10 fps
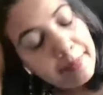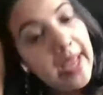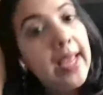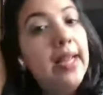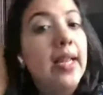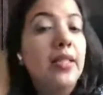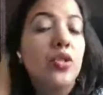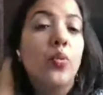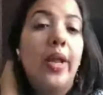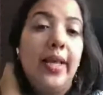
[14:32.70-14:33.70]
pain and
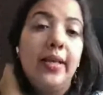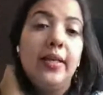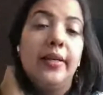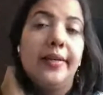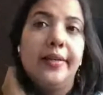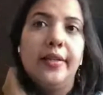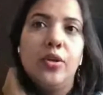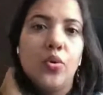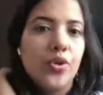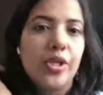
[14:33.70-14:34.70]
swelling
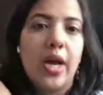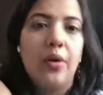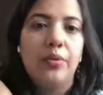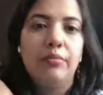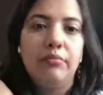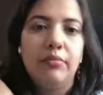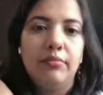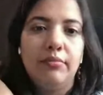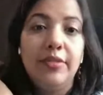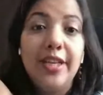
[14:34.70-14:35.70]
goes down
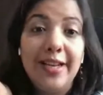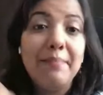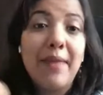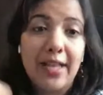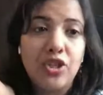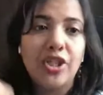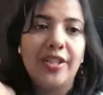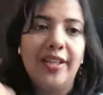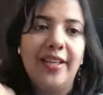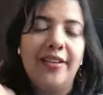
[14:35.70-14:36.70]
nearly
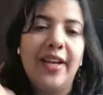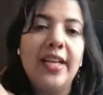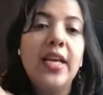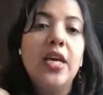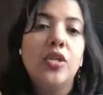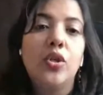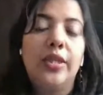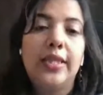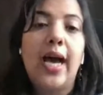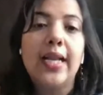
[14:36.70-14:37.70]
magically, right? So
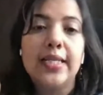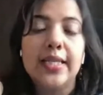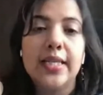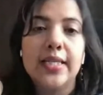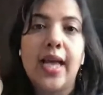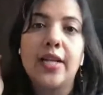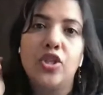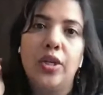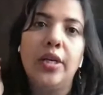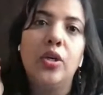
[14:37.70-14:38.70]
that is
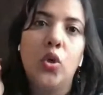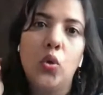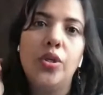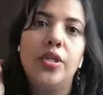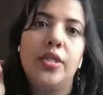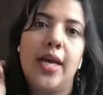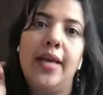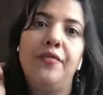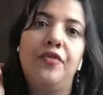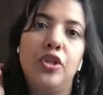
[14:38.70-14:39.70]
actually a golden
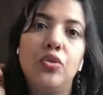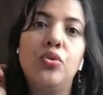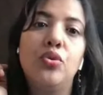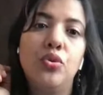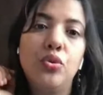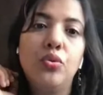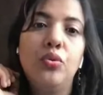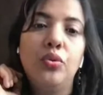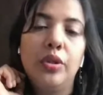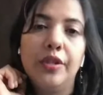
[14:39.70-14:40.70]
time for you to
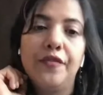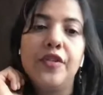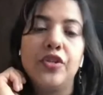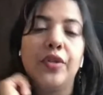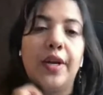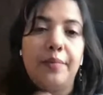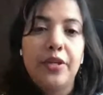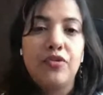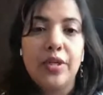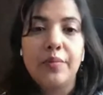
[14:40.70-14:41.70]
do the
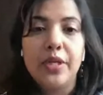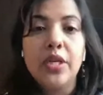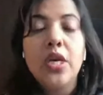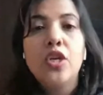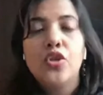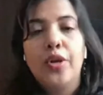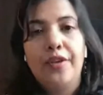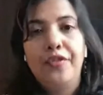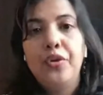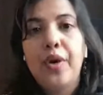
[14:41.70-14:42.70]
physiotherapy treatment. So
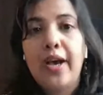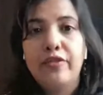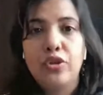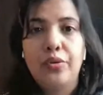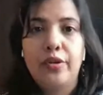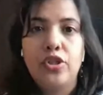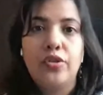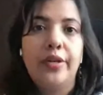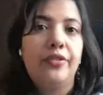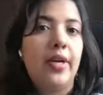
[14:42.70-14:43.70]
if you have shoulder
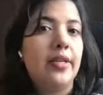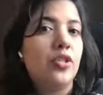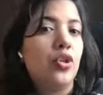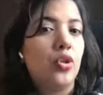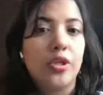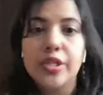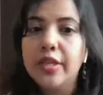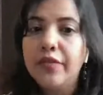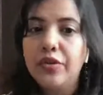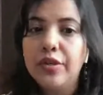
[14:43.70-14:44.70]
osteoarthritis, your doctor's
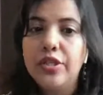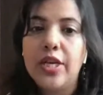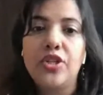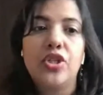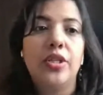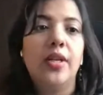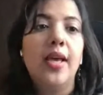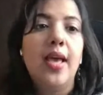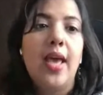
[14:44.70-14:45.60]
giving you an injection,